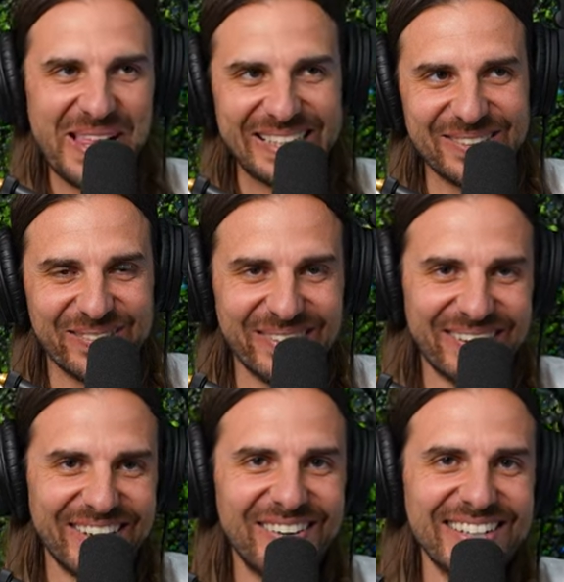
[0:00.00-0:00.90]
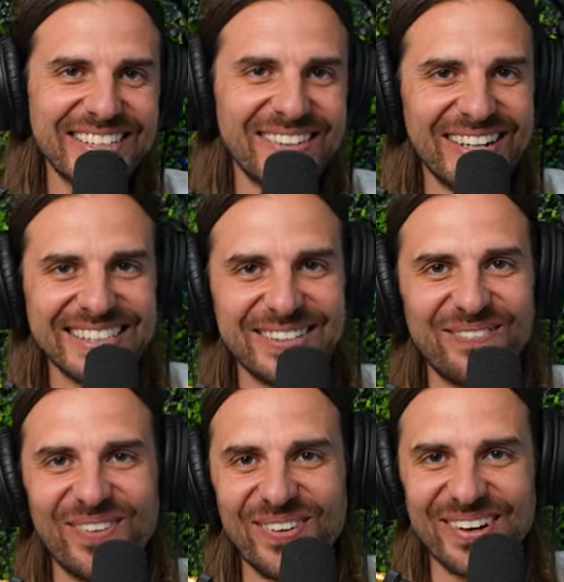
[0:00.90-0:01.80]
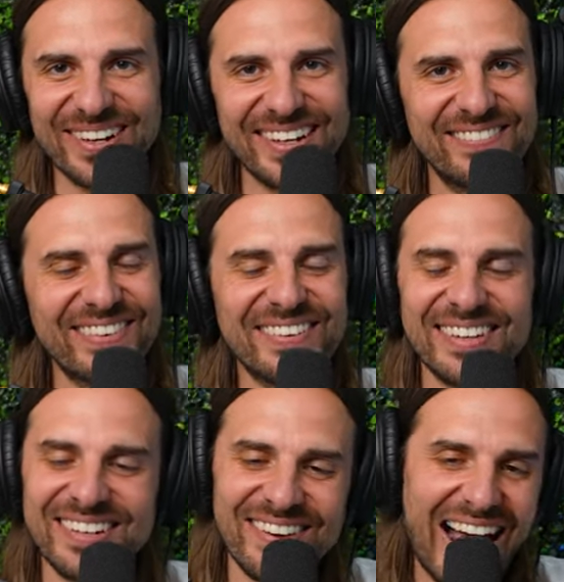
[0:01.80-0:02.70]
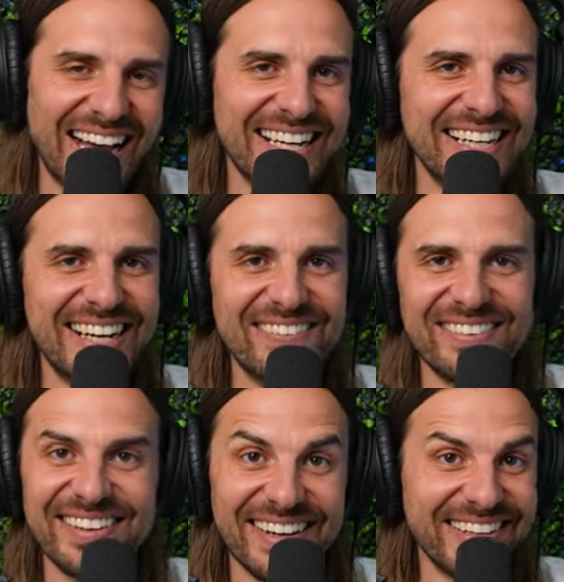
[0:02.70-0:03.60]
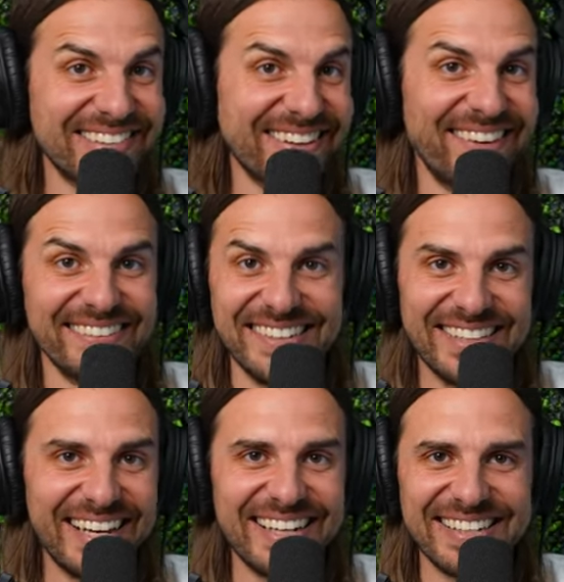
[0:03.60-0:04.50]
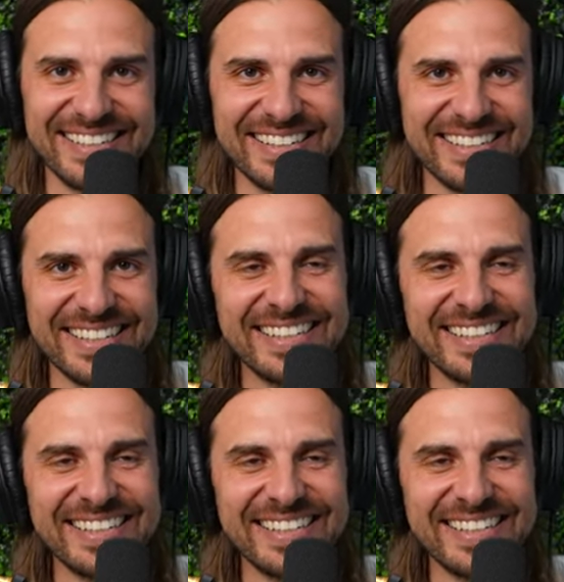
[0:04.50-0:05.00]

So we were going across the border and we were cracking up. We're like, it's all in there, dude.